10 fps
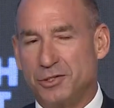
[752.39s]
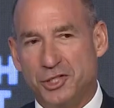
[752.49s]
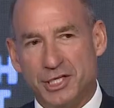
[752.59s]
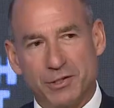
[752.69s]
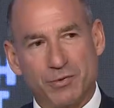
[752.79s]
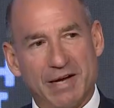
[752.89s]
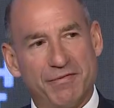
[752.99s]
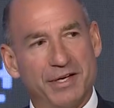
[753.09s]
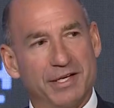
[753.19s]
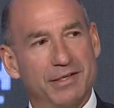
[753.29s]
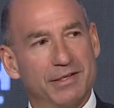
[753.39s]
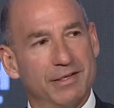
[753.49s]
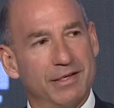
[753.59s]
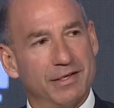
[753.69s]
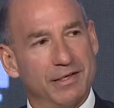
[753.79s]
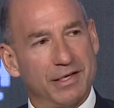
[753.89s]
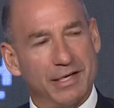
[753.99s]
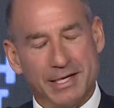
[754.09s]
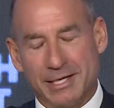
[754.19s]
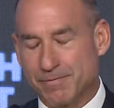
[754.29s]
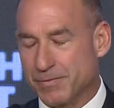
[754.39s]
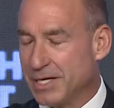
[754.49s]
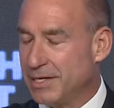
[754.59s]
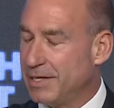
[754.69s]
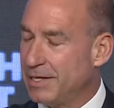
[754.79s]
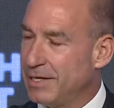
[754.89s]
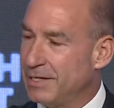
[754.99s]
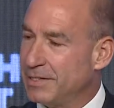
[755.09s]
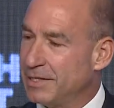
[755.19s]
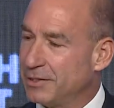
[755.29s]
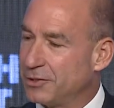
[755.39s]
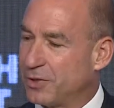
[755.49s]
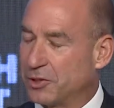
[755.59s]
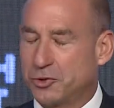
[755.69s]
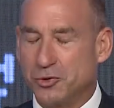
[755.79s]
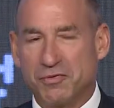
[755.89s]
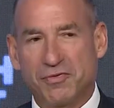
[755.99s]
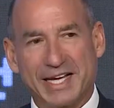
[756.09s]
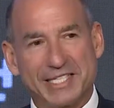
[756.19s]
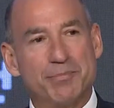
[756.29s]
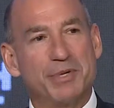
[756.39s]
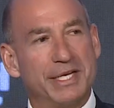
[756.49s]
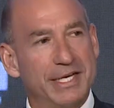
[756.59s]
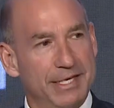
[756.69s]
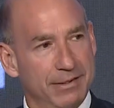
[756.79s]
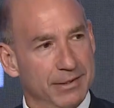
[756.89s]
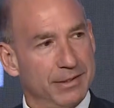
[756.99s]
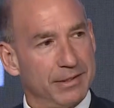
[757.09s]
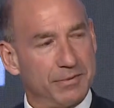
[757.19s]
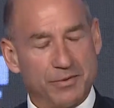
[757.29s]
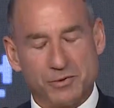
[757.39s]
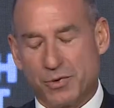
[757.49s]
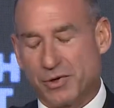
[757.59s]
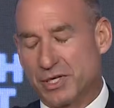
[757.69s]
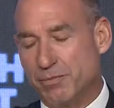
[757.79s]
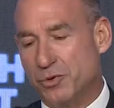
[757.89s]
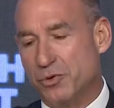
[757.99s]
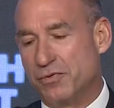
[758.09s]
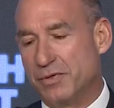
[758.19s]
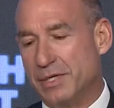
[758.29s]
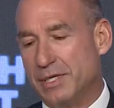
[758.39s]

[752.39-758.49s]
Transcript: geographic and structural flexibility in terms of where it can move.